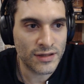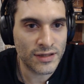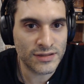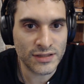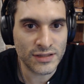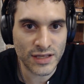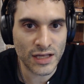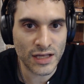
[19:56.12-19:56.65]

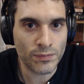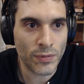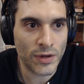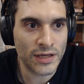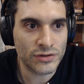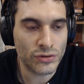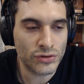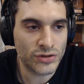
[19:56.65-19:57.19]
this is guilt by
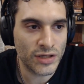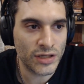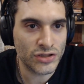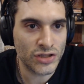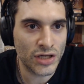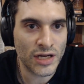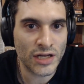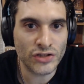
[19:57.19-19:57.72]

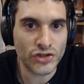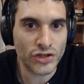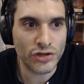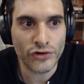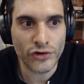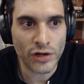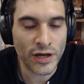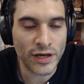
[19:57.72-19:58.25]
association and
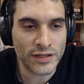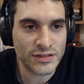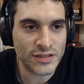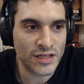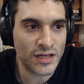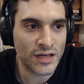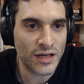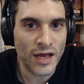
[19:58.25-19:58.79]

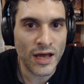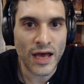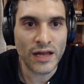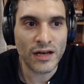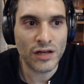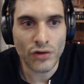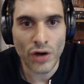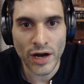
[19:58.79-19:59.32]
generalizing
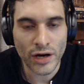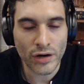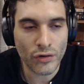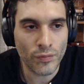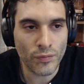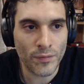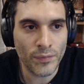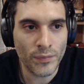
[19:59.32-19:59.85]
an entire
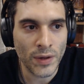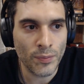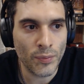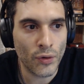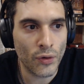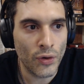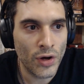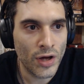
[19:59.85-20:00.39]
group of
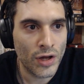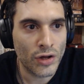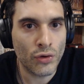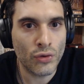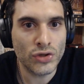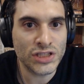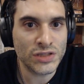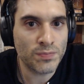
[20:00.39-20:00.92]
people
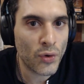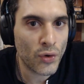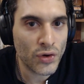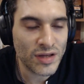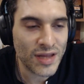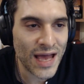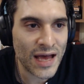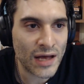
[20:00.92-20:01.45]
you could just
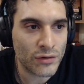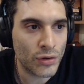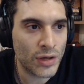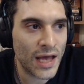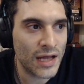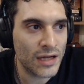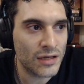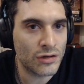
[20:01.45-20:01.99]
point that you
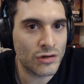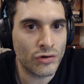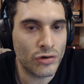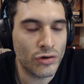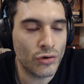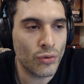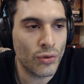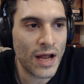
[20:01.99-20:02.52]
can't
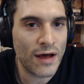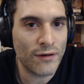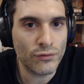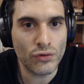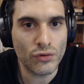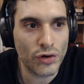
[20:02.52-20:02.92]
you don't have to